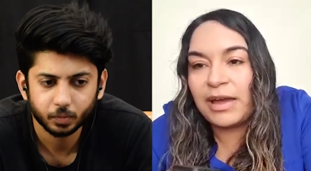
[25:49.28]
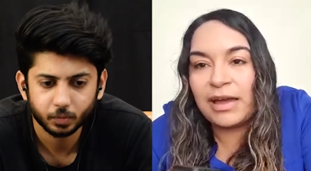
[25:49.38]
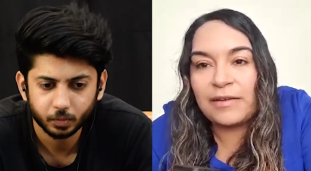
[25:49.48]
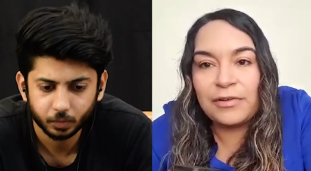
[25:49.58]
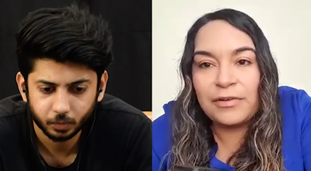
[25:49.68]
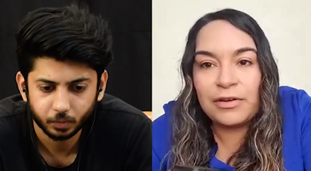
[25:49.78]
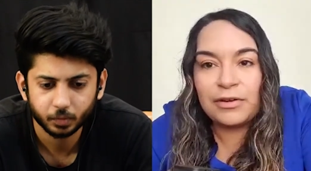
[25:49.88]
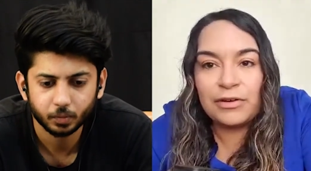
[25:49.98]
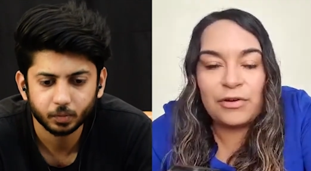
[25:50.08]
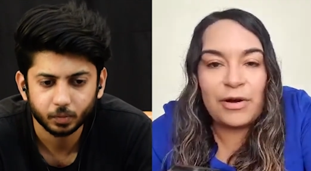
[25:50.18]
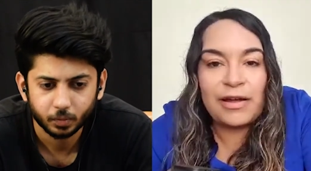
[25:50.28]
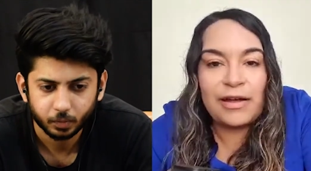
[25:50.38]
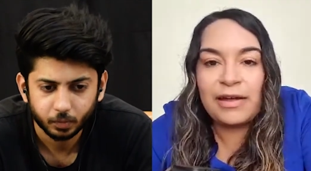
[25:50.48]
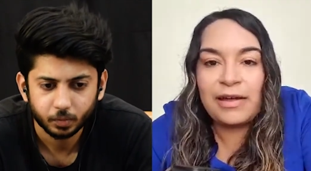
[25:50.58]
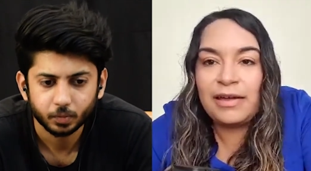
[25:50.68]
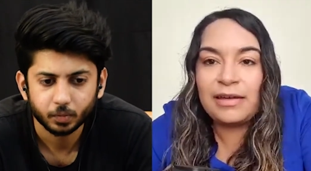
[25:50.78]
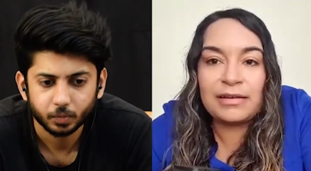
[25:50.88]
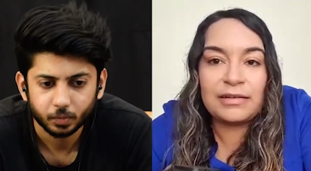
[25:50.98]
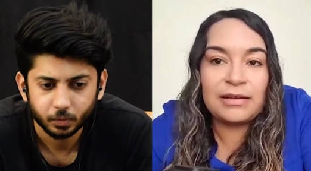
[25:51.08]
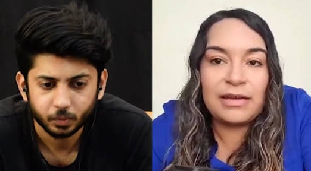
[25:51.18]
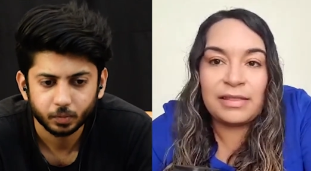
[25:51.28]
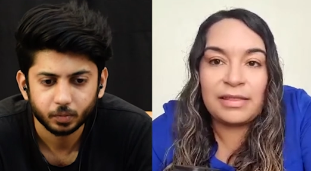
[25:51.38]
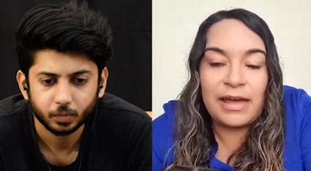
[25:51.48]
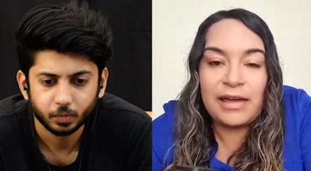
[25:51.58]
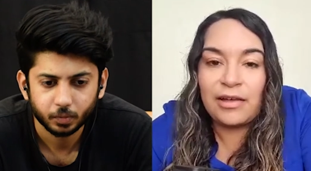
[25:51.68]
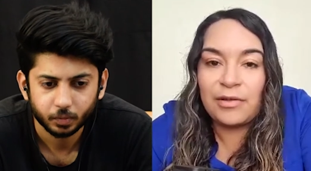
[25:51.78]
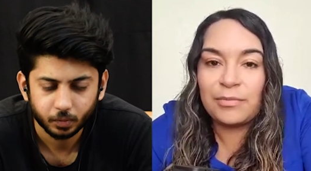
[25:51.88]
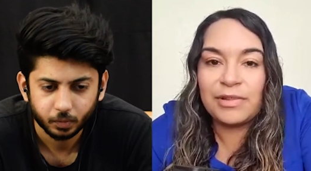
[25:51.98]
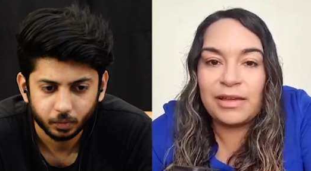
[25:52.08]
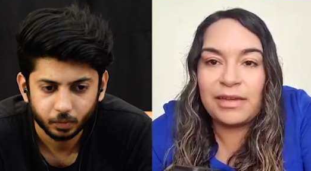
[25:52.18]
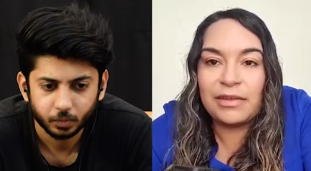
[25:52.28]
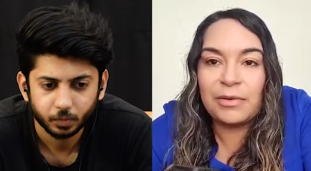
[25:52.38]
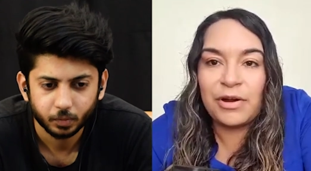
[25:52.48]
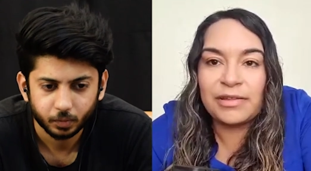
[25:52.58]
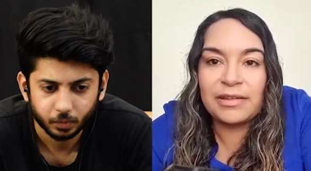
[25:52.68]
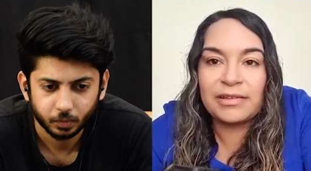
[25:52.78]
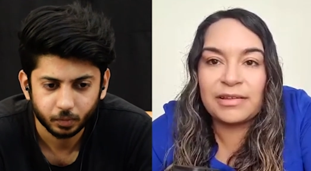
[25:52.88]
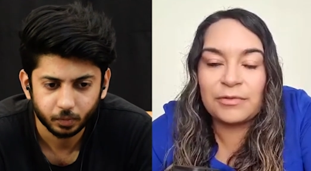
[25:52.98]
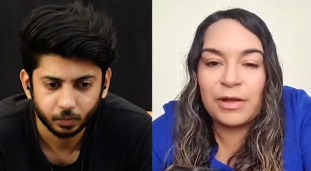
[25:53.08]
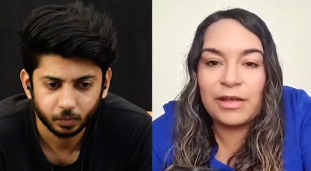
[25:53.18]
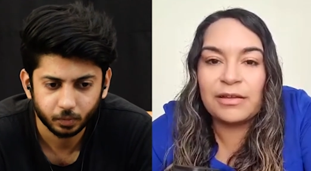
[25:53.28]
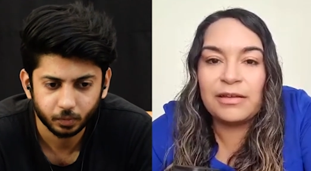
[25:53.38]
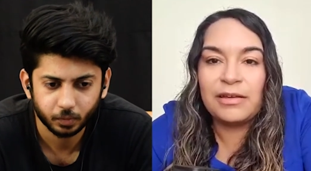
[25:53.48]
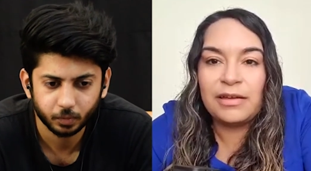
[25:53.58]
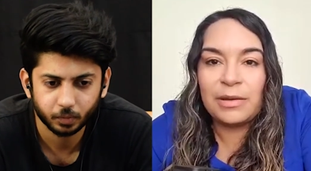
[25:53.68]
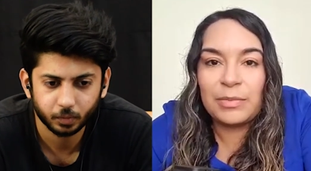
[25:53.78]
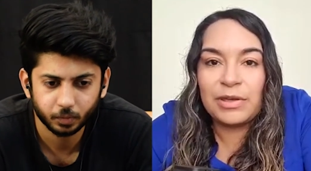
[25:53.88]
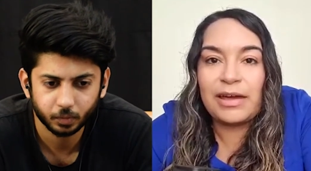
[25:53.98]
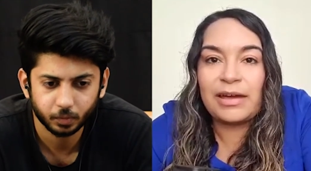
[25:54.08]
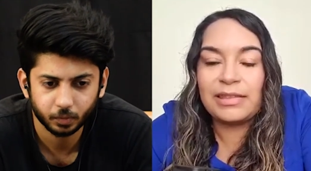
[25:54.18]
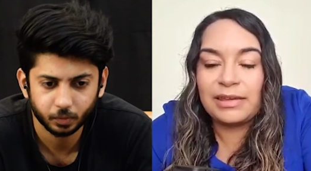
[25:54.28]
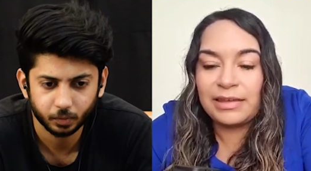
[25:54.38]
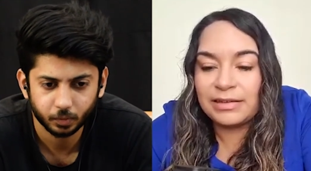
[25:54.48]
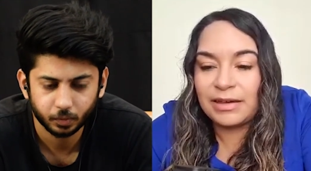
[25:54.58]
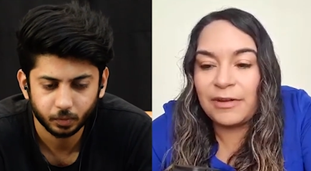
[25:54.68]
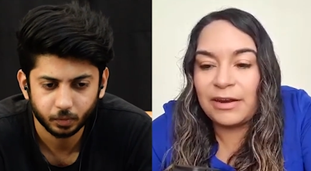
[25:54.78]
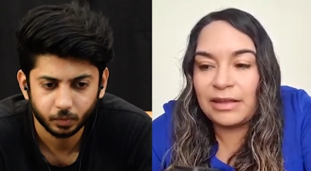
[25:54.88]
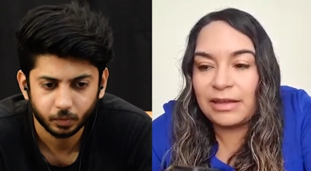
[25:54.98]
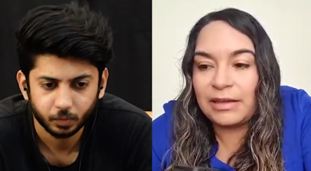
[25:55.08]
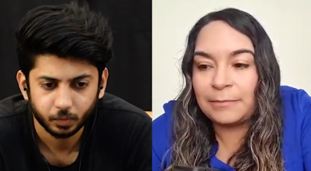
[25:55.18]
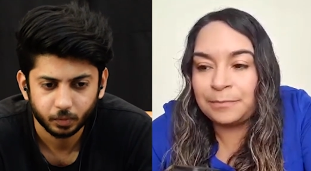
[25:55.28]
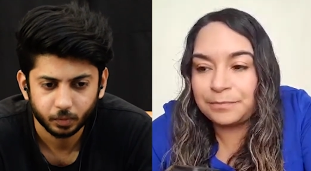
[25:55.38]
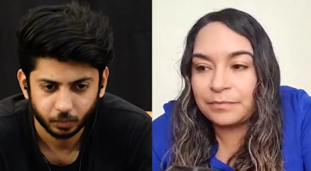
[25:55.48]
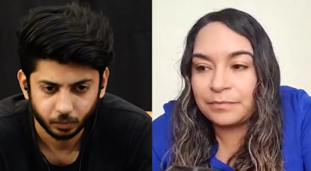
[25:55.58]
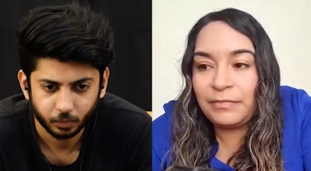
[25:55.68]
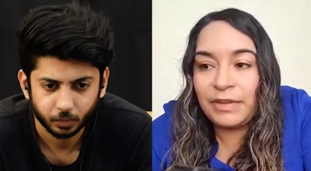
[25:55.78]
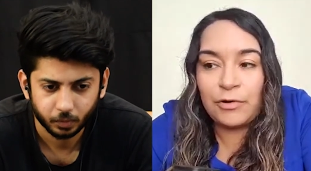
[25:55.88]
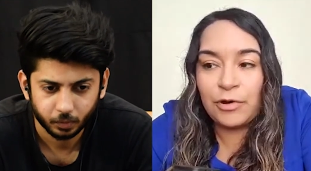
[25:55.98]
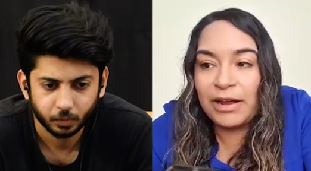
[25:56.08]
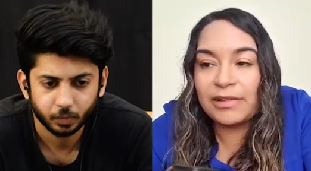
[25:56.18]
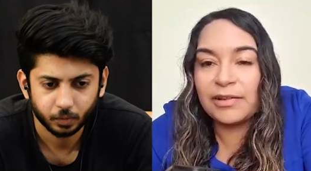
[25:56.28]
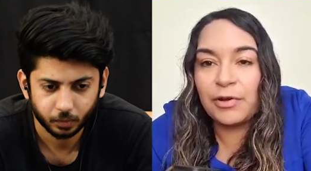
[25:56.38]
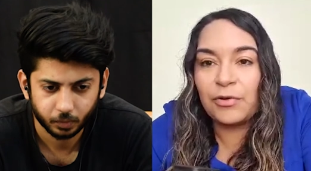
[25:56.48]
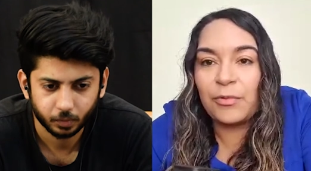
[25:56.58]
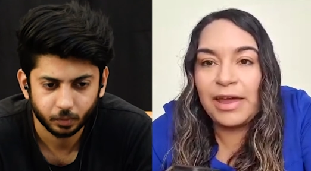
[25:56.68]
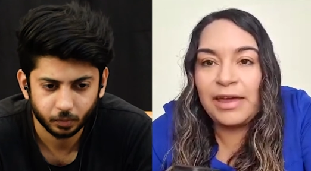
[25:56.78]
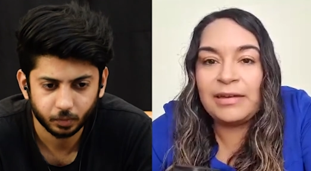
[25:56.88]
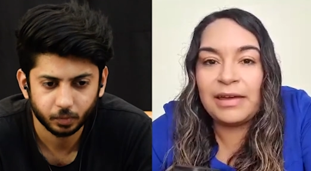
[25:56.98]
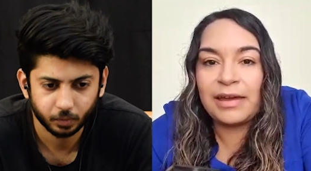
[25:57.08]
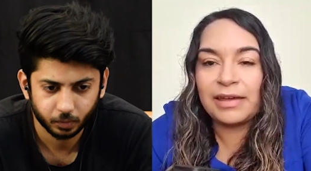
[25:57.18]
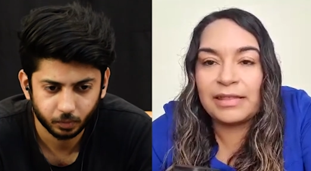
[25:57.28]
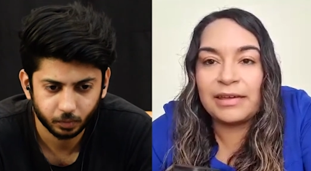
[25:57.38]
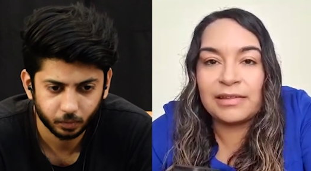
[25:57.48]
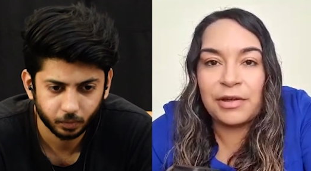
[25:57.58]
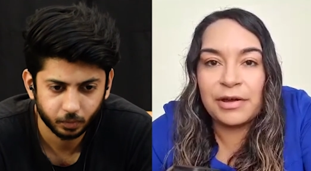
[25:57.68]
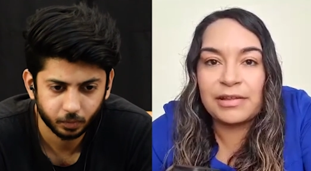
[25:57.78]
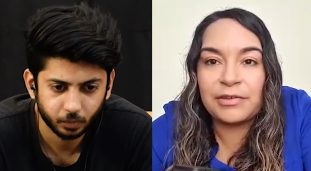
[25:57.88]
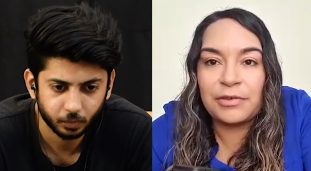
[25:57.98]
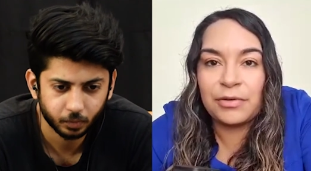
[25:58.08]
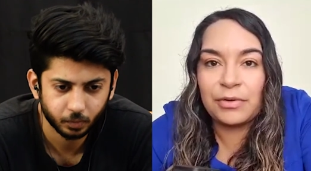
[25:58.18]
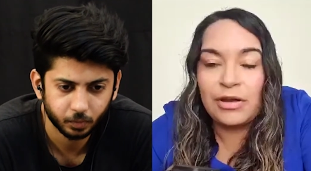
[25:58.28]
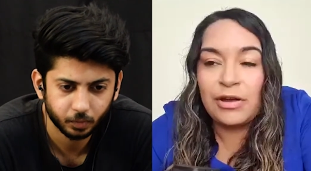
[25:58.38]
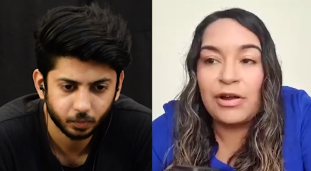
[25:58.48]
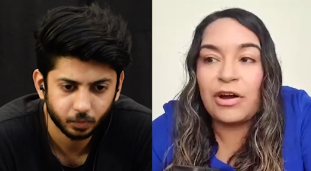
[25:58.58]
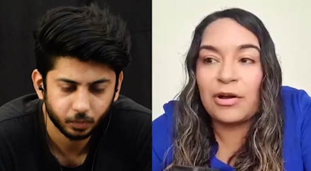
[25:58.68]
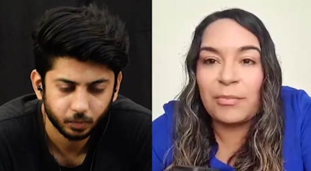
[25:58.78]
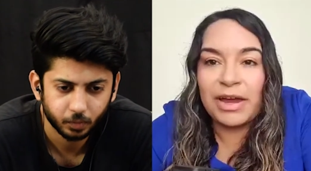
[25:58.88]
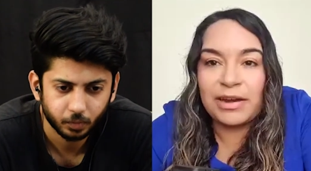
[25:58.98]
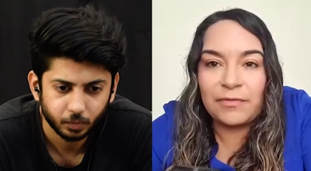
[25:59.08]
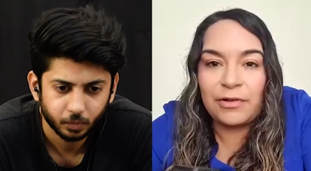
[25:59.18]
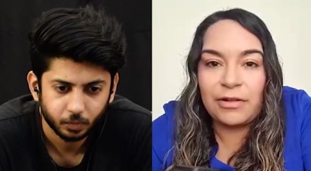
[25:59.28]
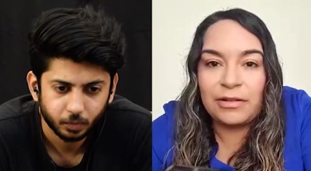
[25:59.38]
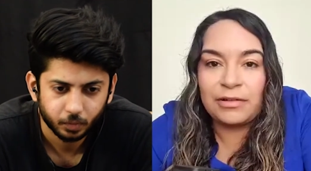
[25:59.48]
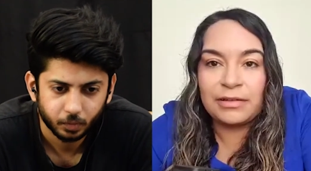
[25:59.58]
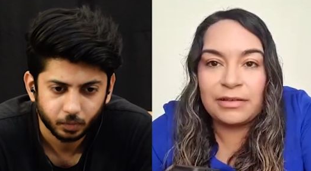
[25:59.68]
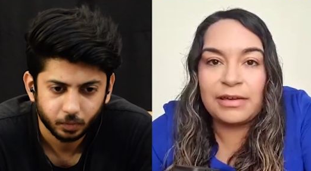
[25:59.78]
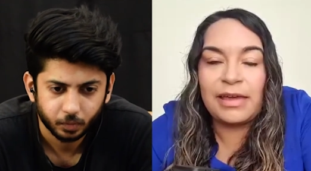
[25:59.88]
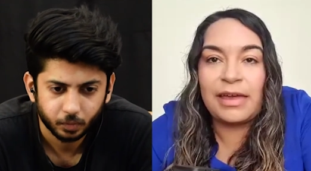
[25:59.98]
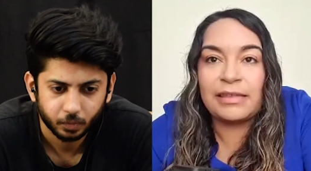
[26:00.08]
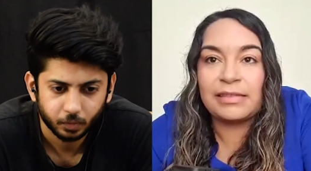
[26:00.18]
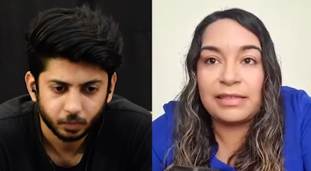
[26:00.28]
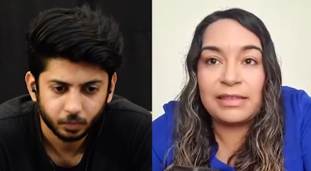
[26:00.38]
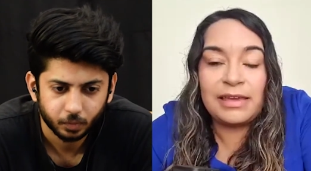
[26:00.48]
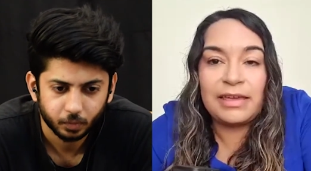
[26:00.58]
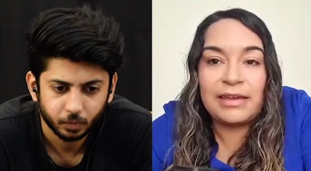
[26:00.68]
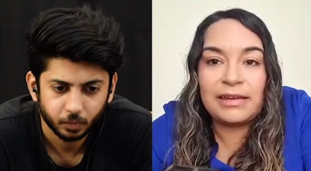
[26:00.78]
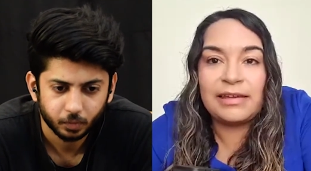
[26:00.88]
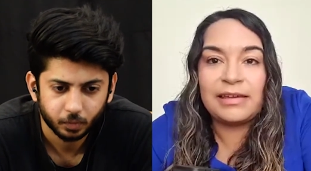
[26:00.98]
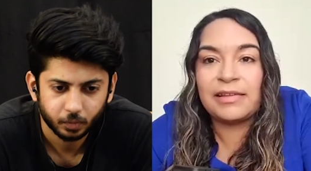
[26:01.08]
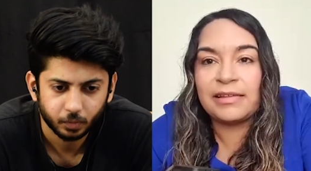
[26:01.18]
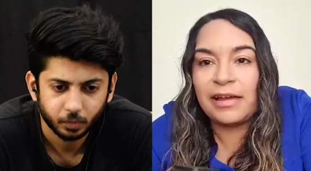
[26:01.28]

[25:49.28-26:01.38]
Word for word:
Speaker 1: have a good cry, and that helps the healing process as well. But I think that definitely everyone has their own way. And I think as long as you are mindful and thinking, is this a